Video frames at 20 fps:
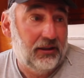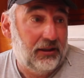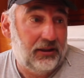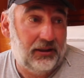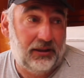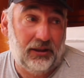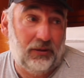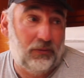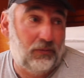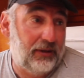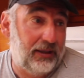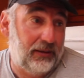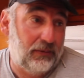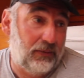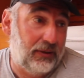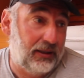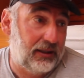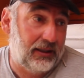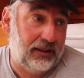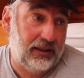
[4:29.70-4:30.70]

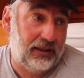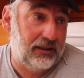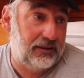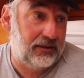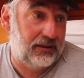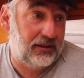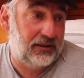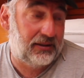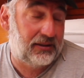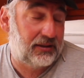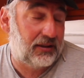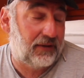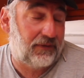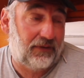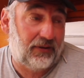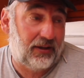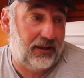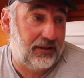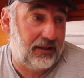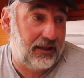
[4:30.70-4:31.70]
winging and stuff
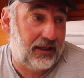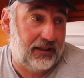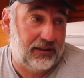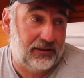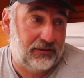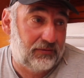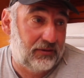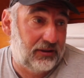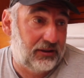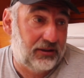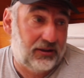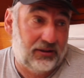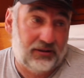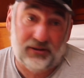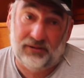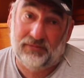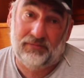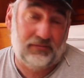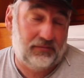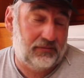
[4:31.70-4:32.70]
like that is really good.
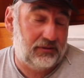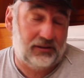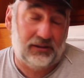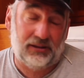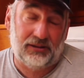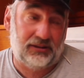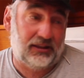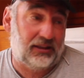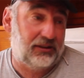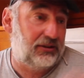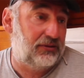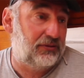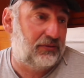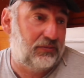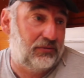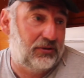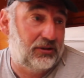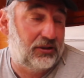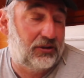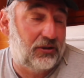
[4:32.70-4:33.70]
And as I said,
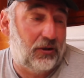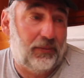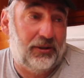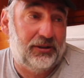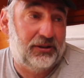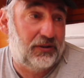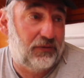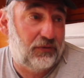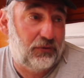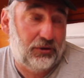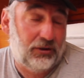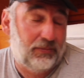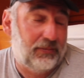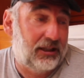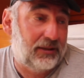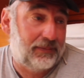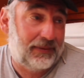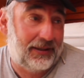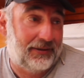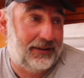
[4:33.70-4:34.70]
the comments you've already
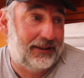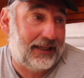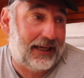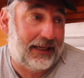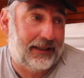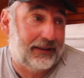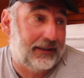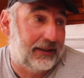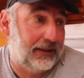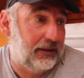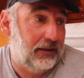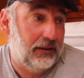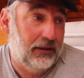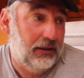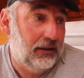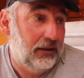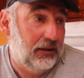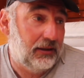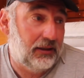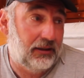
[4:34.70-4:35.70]
made about the Yankee,
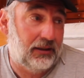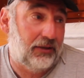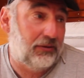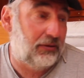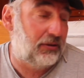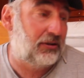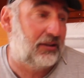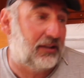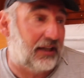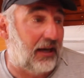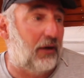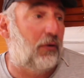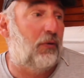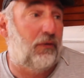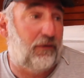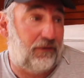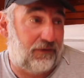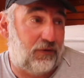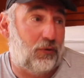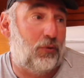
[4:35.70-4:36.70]
that
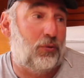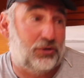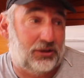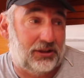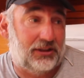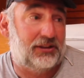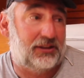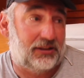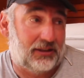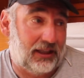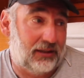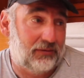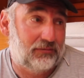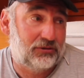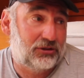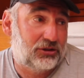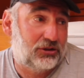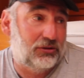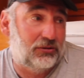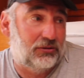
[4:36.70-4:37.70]
all falls into that
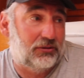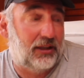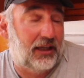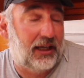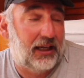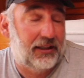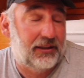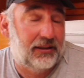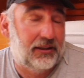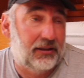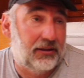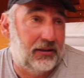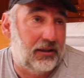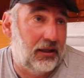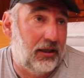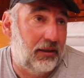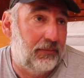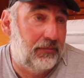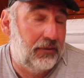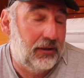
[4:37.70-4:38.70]
shorthanded
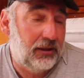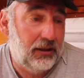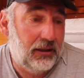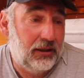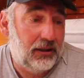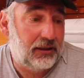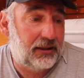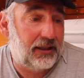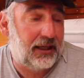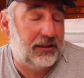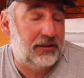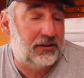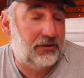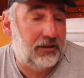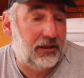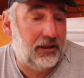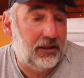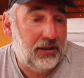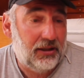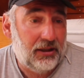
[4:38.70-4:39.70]

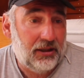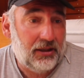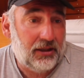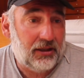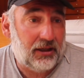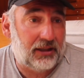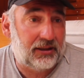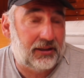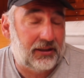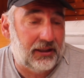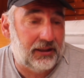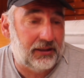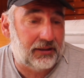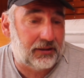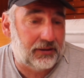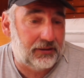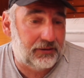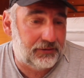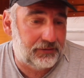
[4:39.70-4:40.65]
category. I think